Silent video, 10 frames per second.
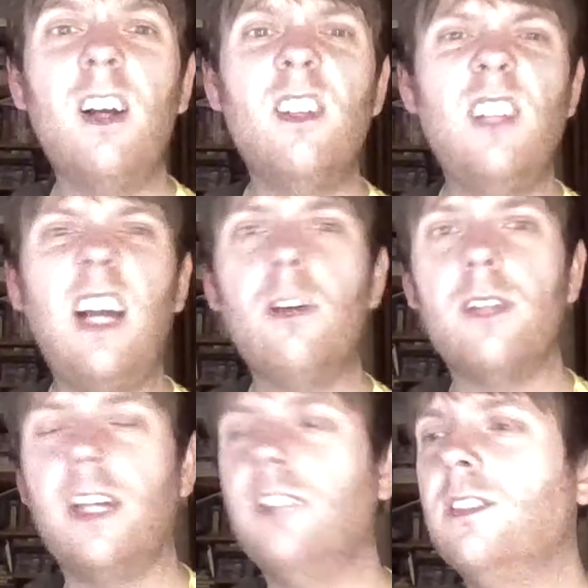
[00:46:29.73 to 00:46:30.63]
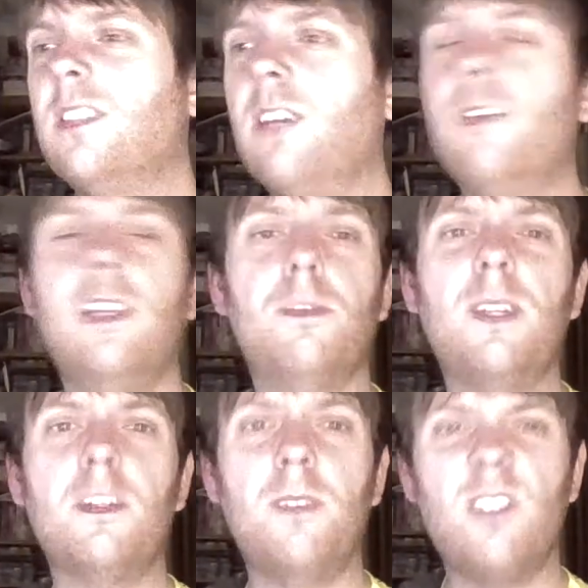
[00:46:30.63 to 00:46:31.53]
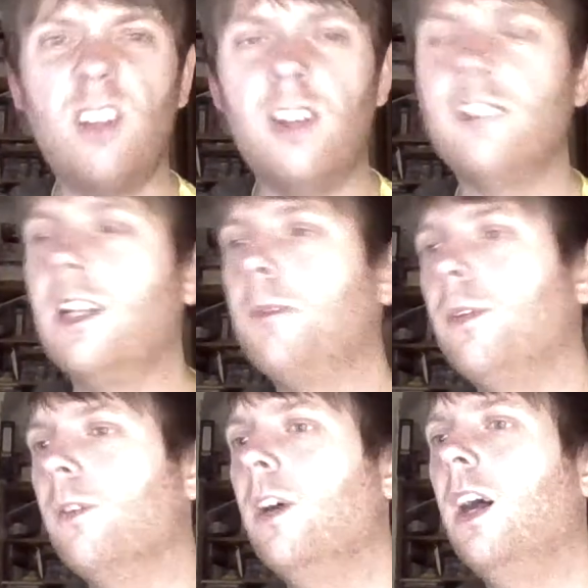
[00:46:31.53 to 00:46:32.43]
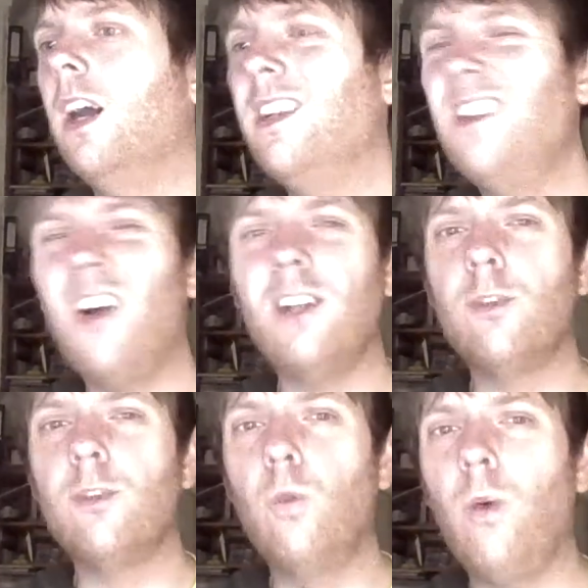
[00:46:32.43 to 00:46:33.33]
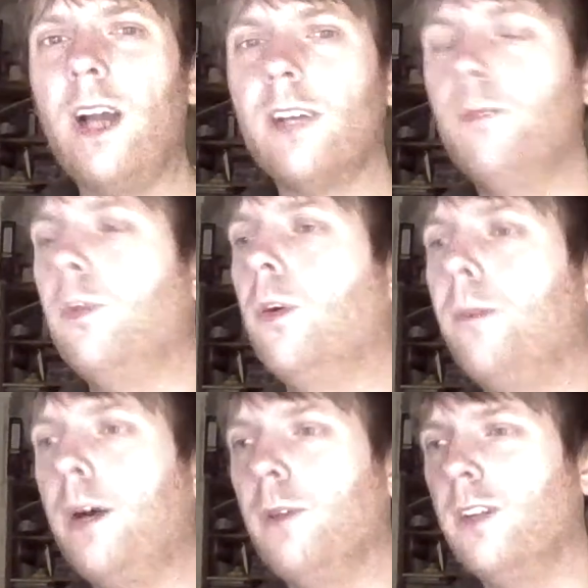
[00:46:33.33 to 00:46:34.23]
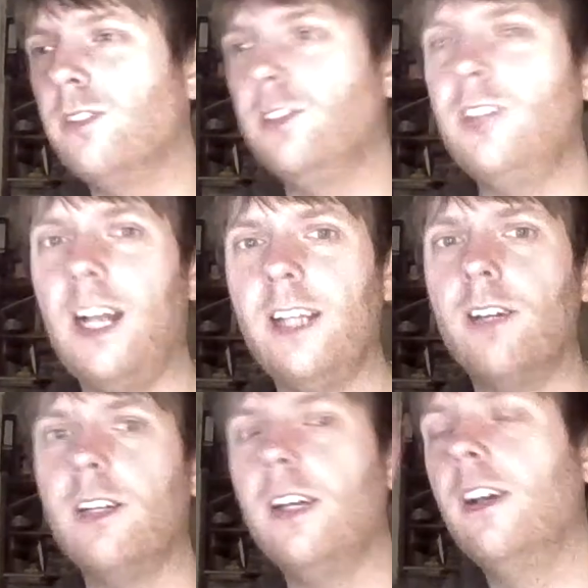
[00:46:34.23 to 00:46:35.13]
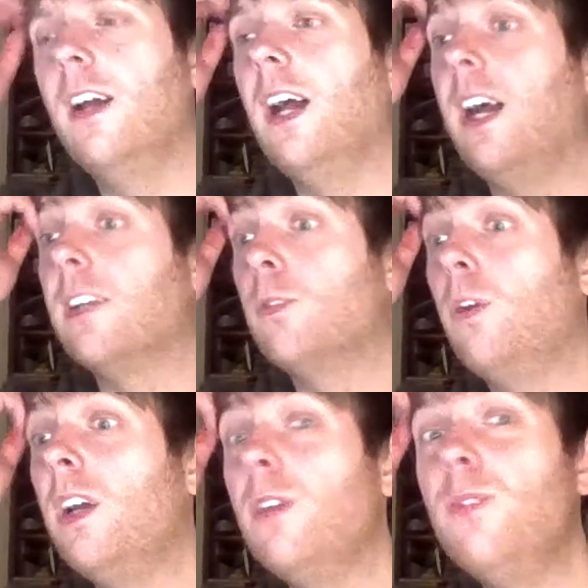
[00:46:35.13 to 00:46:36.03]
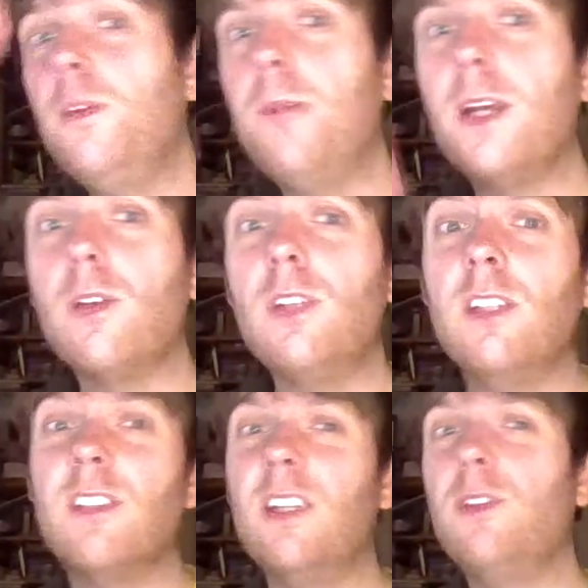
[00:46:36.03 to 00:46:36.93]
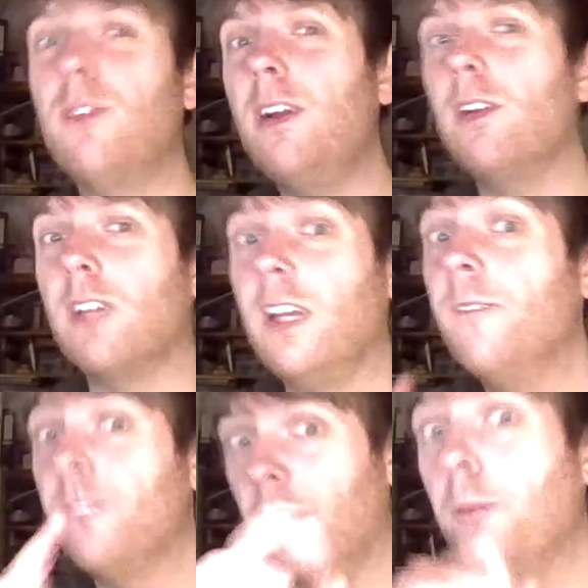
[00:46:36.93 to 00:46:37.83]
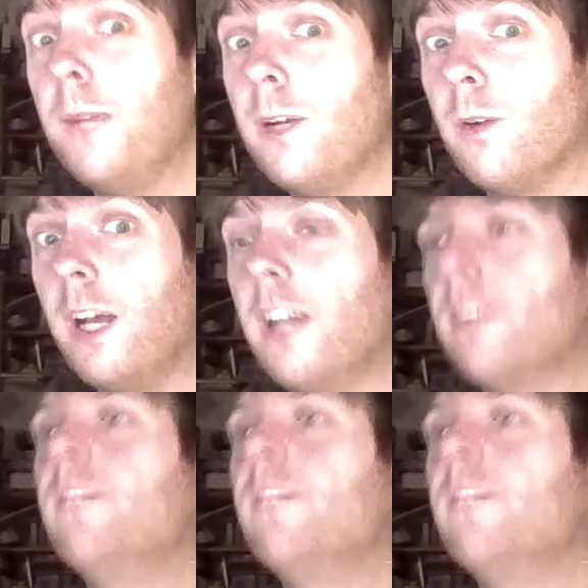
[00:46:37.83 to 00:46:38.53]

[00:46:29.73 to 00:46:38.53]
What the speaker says: nowadays, you'd definitely expect a bit of sliced apple, a nice whack of pork pie with loads of jelly on it, and quite a few pickled onions. And if you're very lucky, a pickled egg.